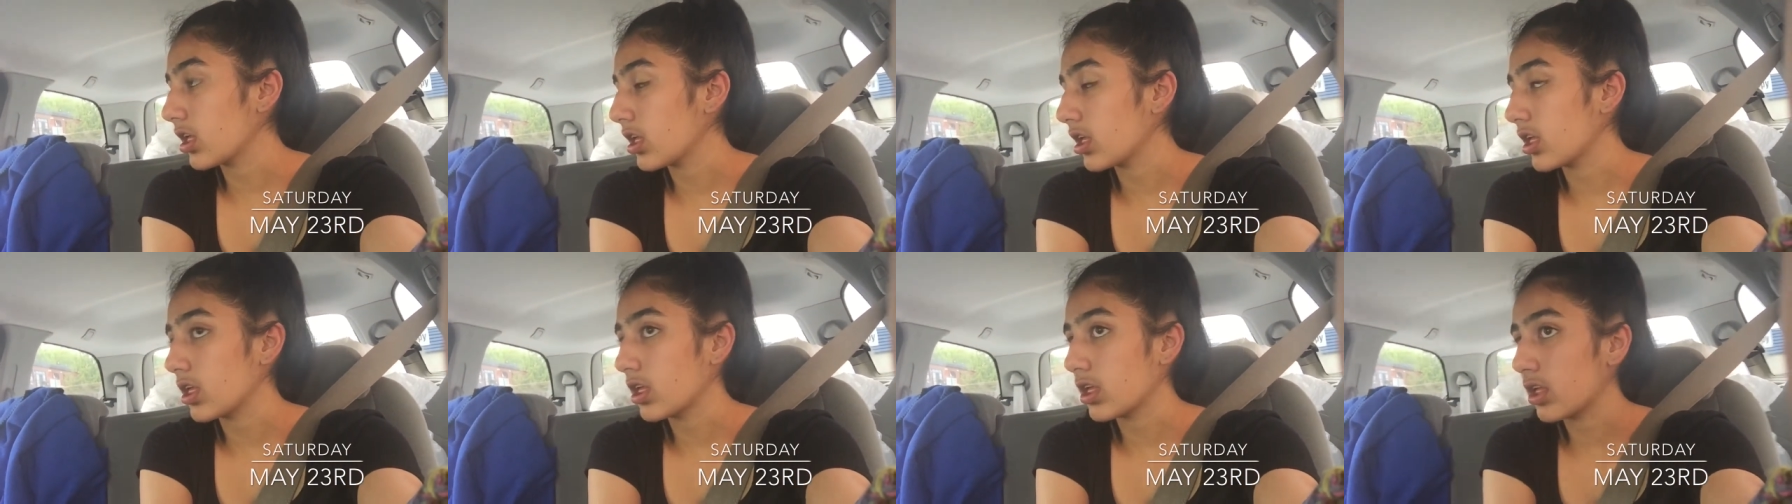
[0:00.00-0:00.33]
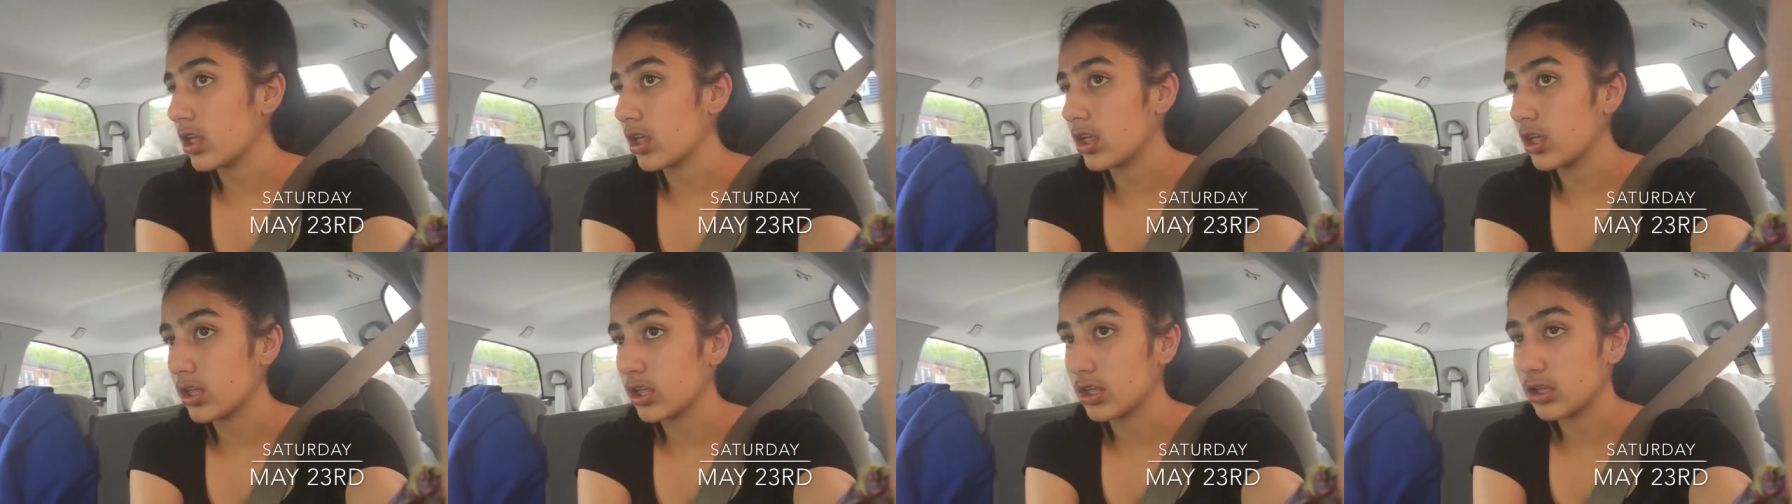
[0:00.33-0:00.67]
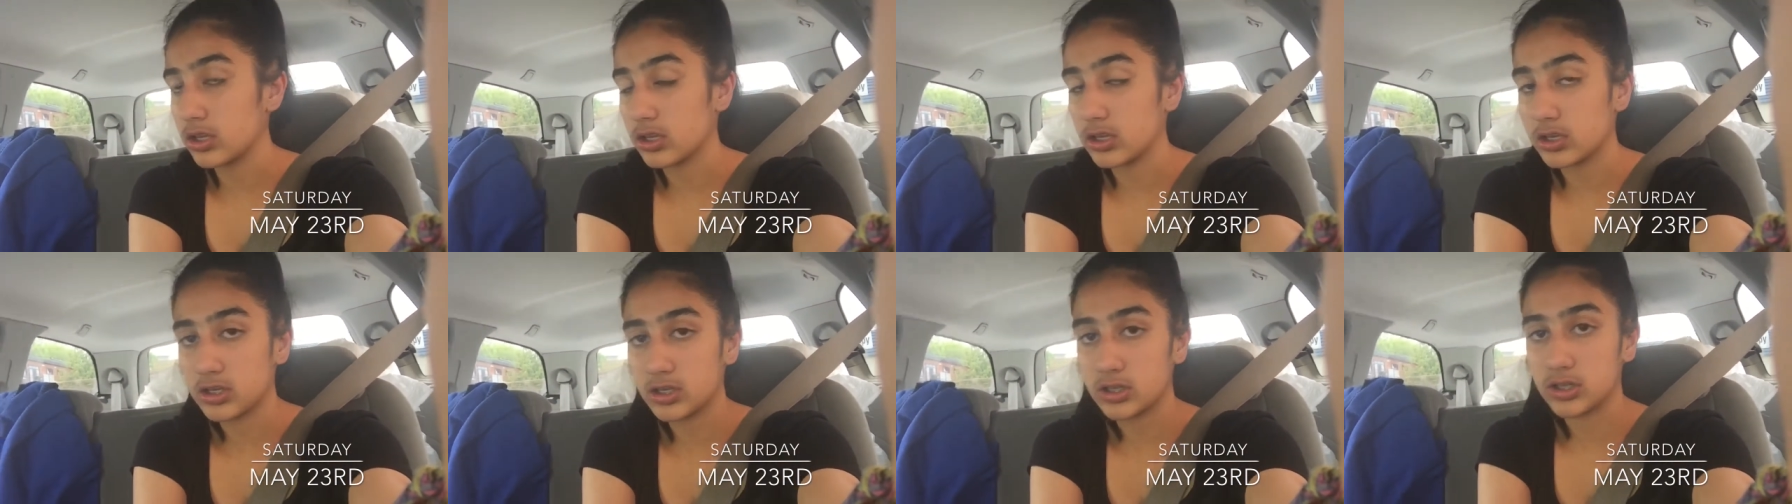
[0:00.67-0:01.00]
Uh,
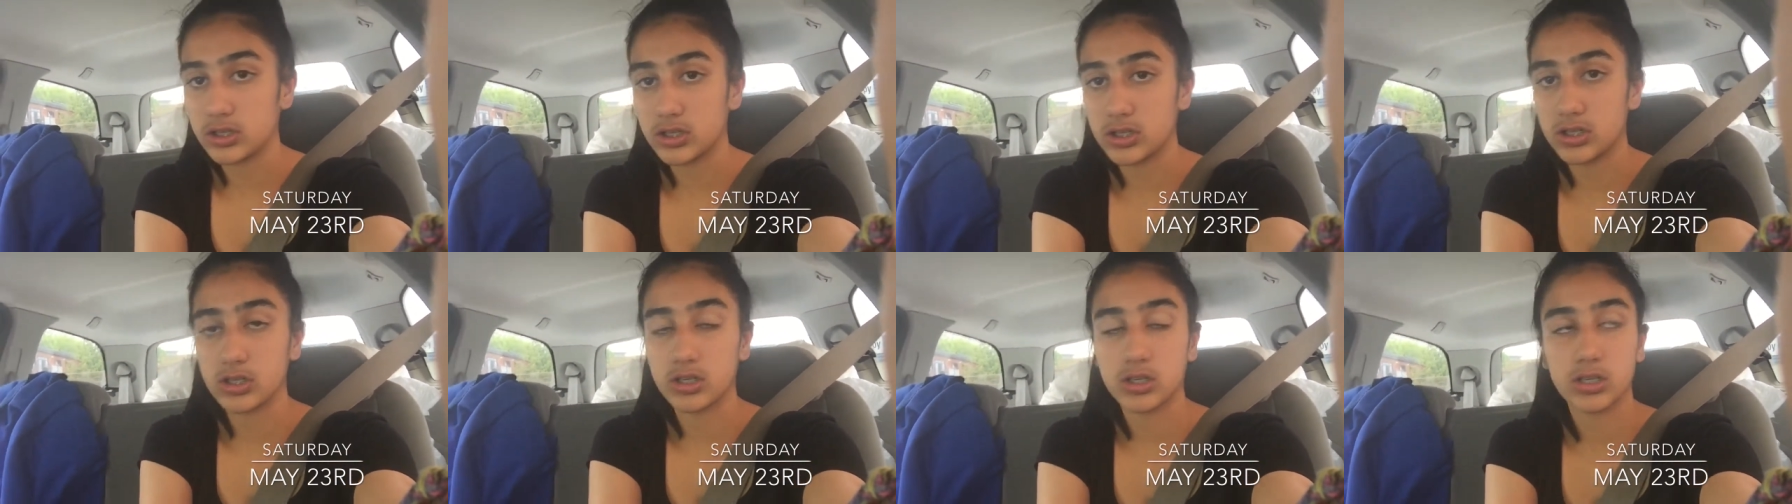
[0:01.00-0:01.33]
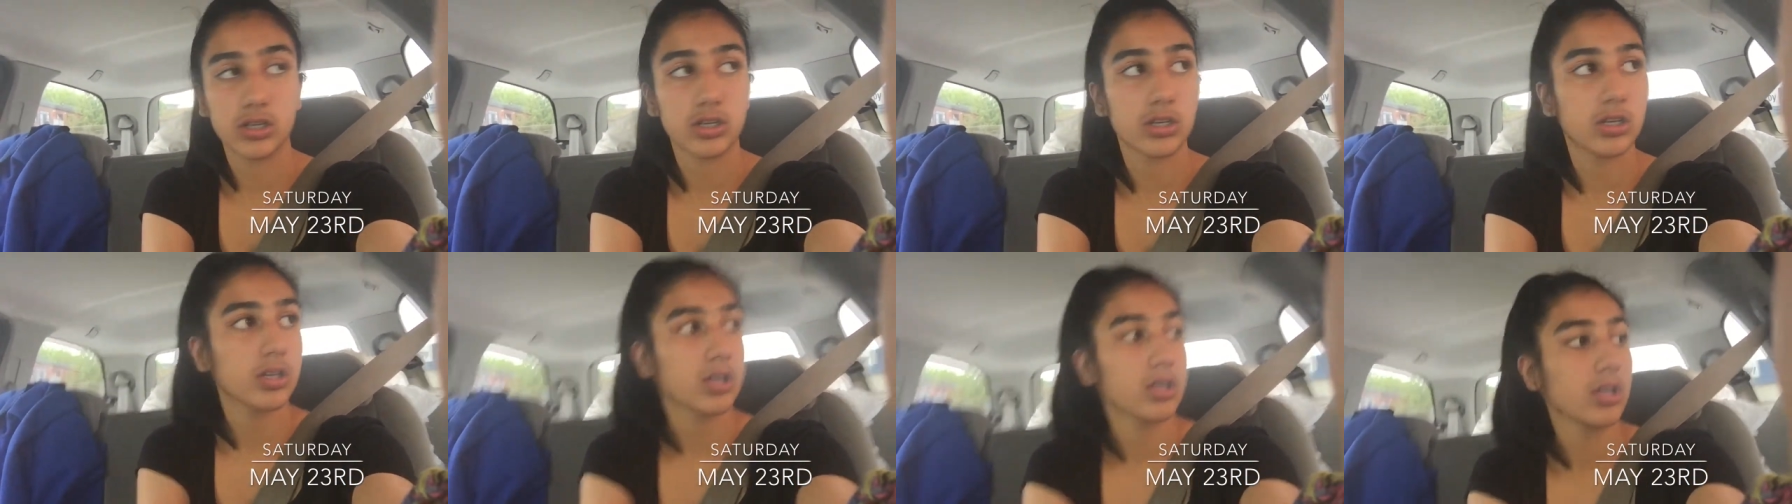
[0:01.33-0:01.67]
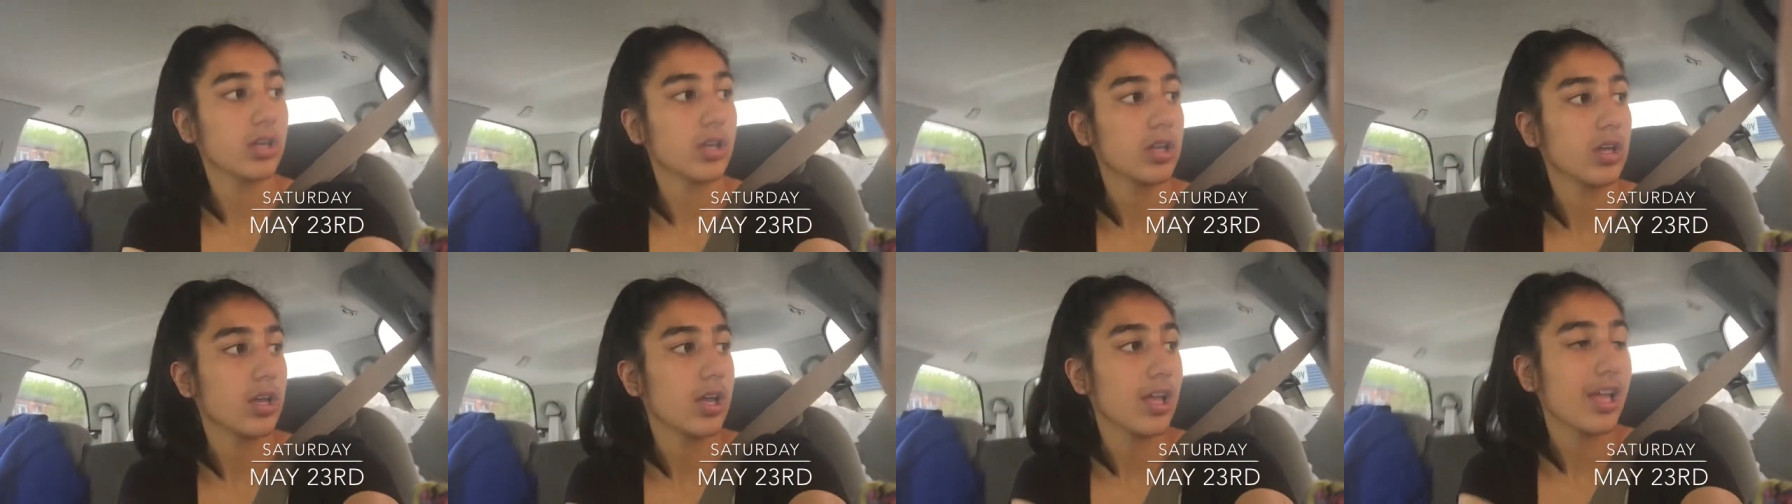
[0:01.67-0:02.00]

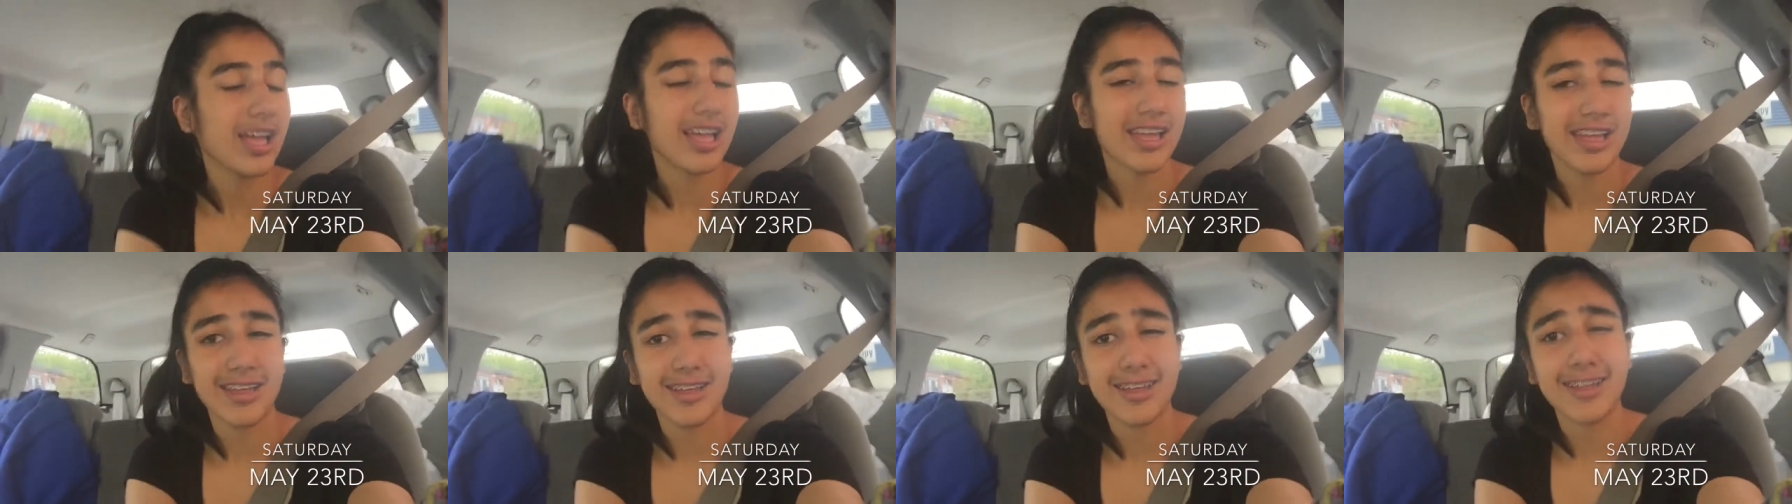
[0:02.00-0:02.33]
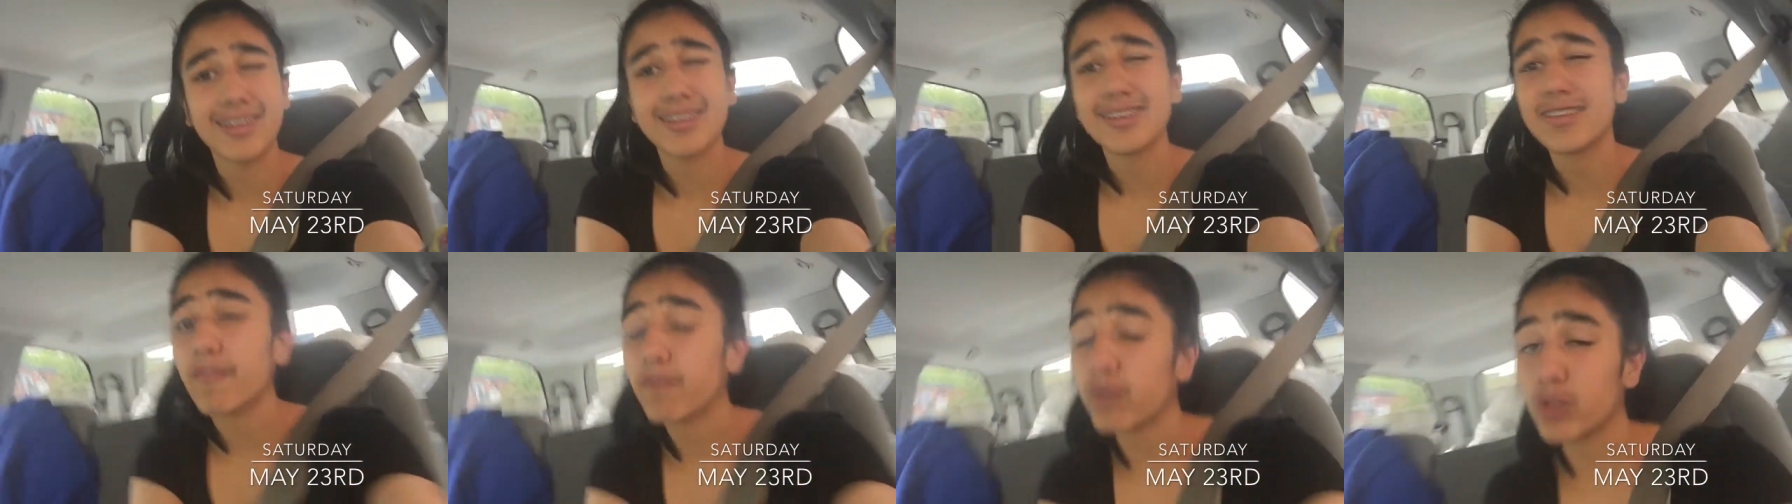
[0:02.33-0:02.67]
and